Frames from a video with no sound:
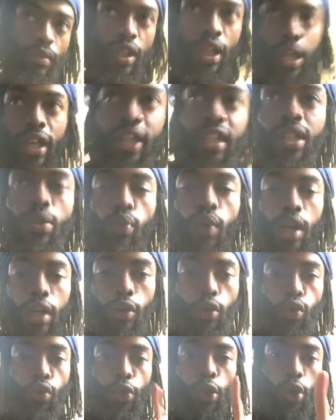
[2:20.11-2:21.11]
Anyone
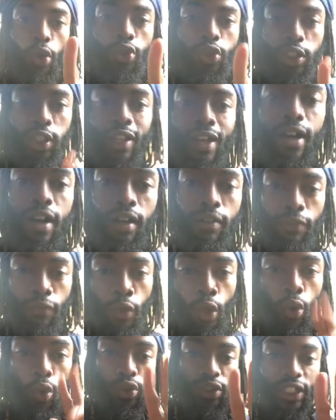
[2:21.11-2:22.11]
who knows love
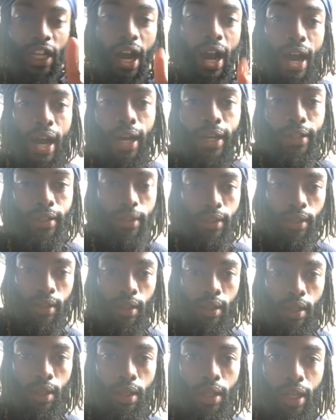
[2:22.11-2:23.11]
knows God.
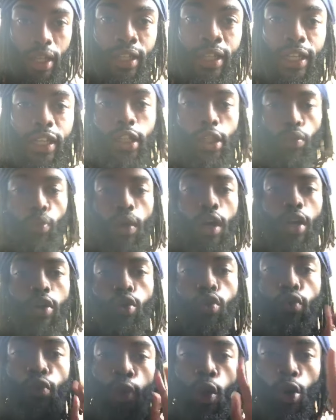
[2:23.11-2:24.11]
And anyone
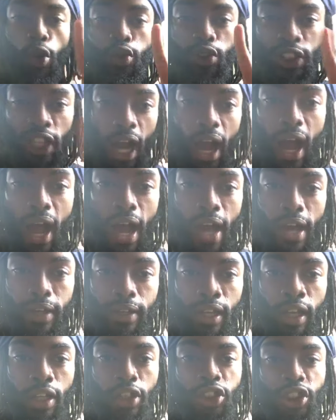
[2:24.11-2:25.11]
who knows God
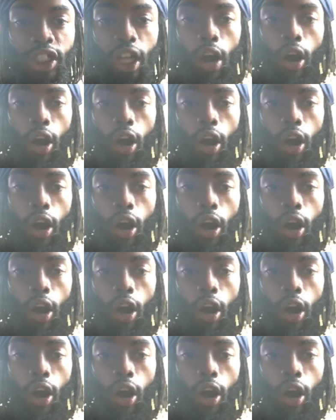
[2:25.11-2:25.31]
shall